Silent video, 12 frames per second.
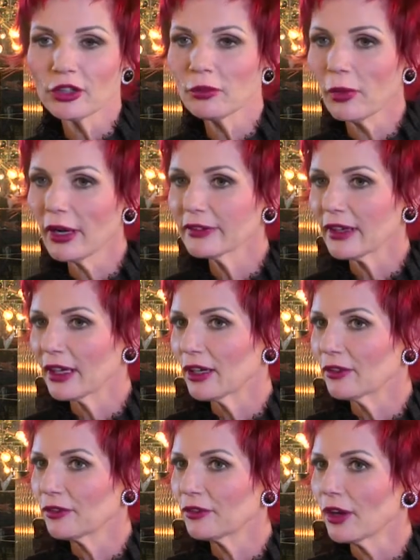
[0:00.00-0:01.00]
you might
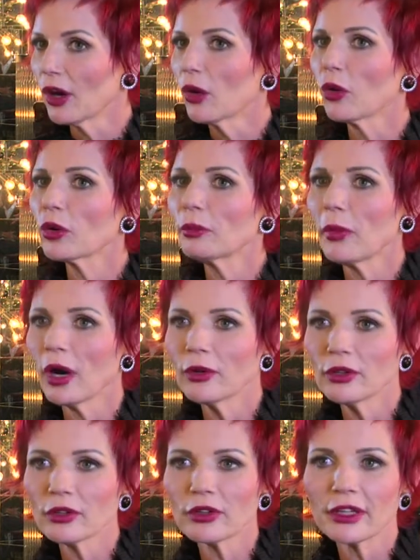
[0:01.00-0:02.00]
have
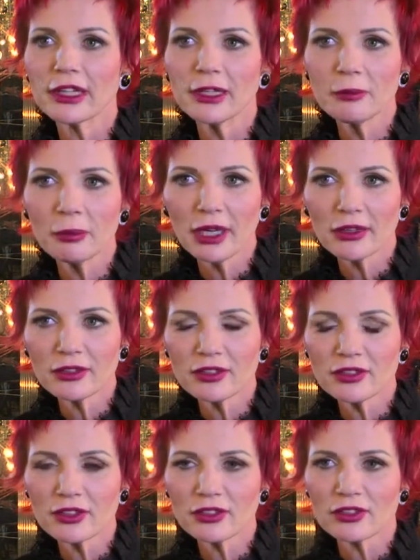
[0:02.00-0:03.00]
hormonal
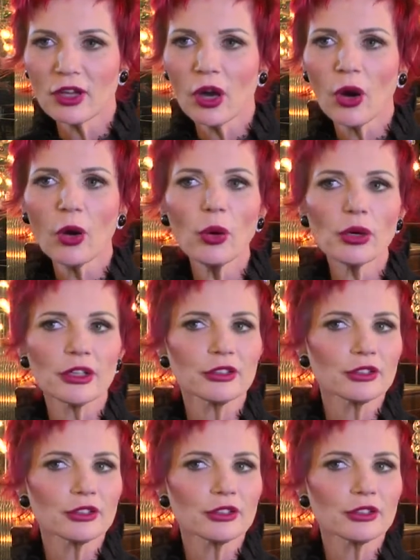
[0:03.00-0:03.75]
imbalances or